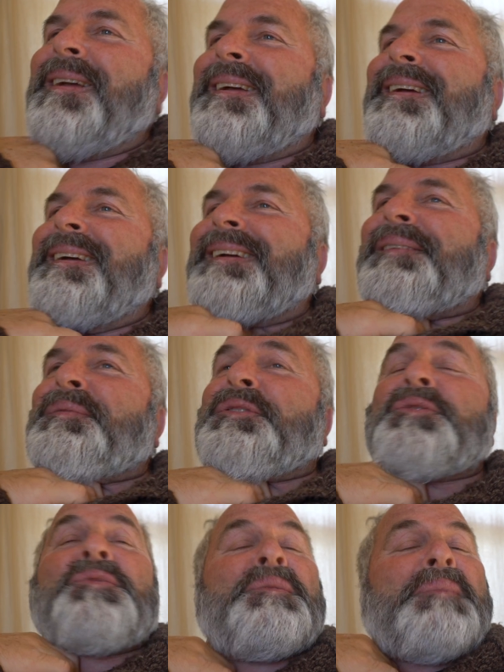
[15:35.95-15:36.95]
I
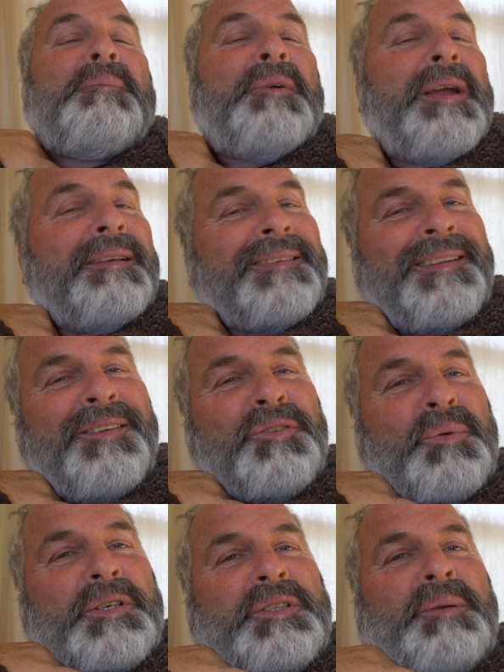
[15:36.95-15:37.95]
do remember asking this
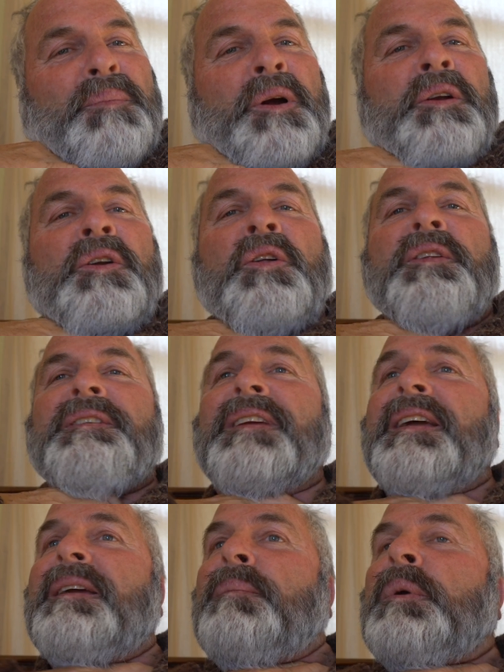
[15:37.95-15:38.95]
question to Martin all the
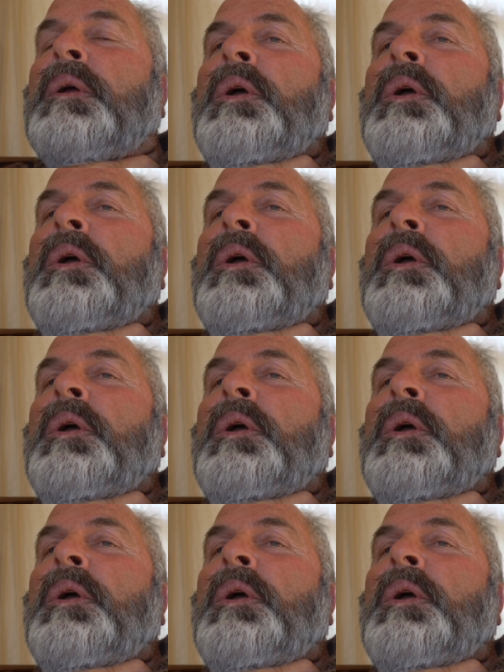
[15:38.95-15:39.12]
time.